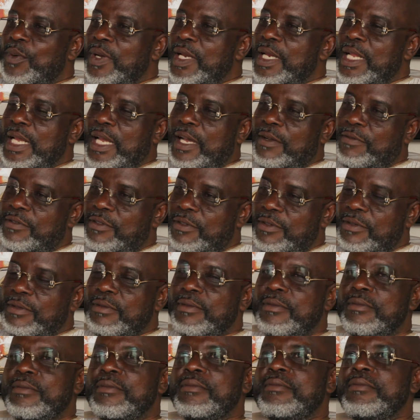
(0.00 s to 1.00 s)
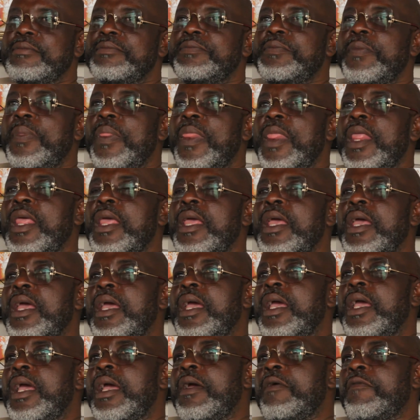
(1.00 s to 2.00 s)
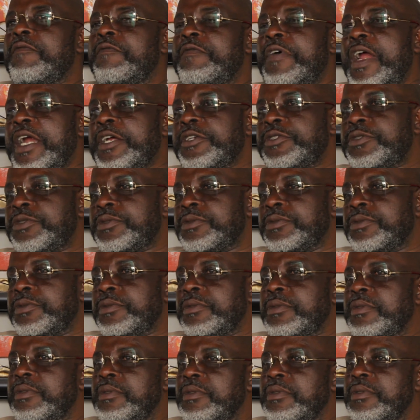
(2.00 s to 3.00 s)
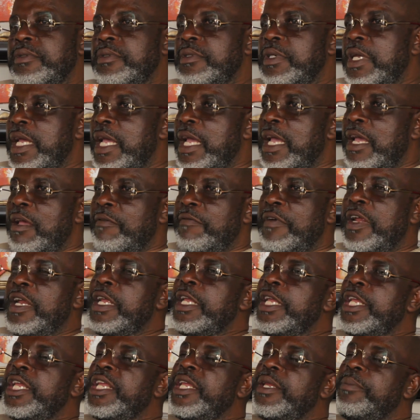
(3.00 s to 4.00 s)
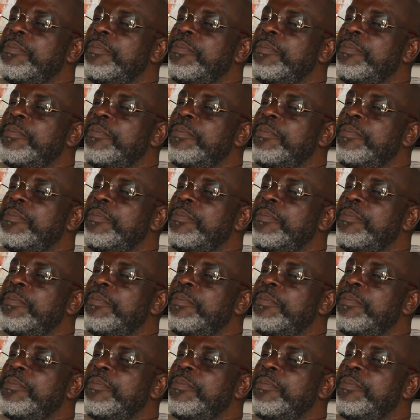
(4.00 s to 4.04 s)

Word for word: what they have to do. Very soon, a very